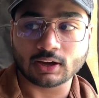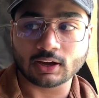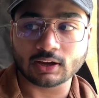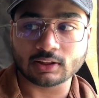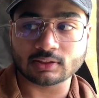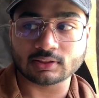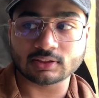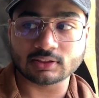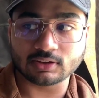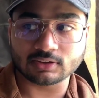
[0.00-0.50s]

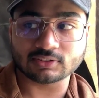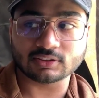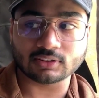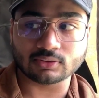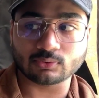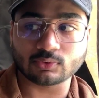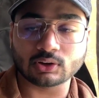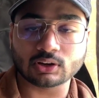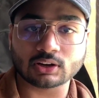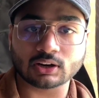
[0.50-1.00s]
And this
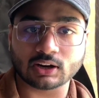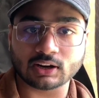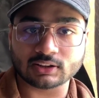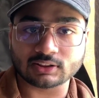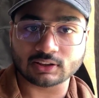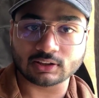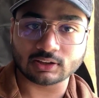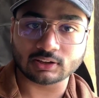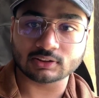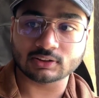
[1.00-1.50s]
is where I
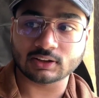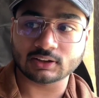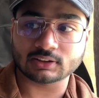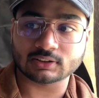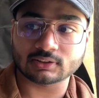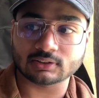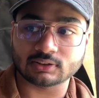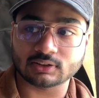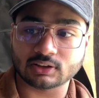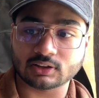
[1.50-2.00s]
think
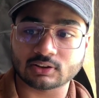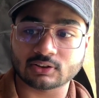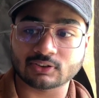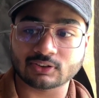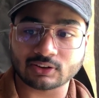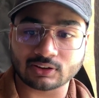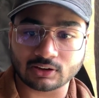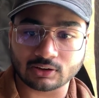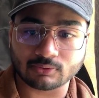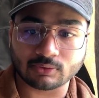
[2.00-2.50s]
that there
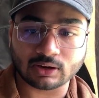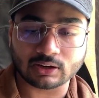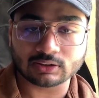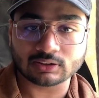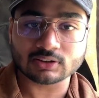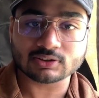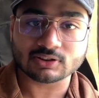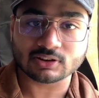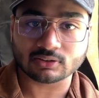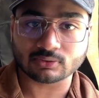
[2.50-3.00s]
is an
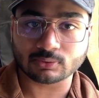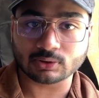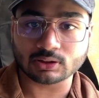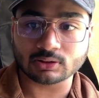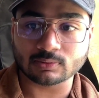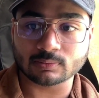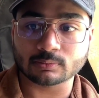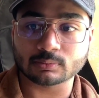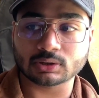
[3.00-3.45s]
advantage as well,